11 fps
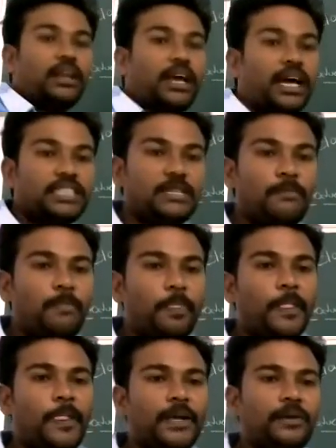has
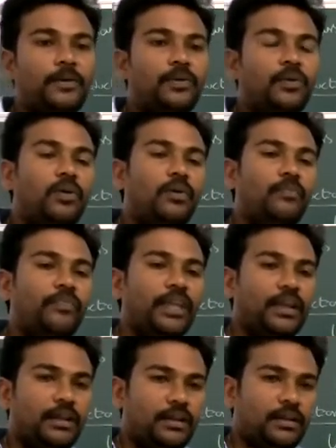no
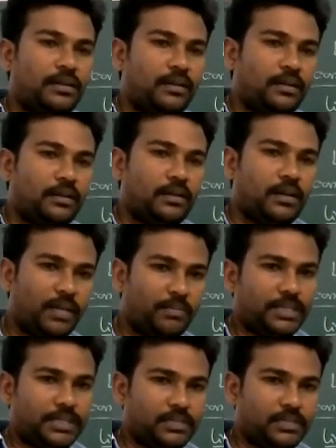limit.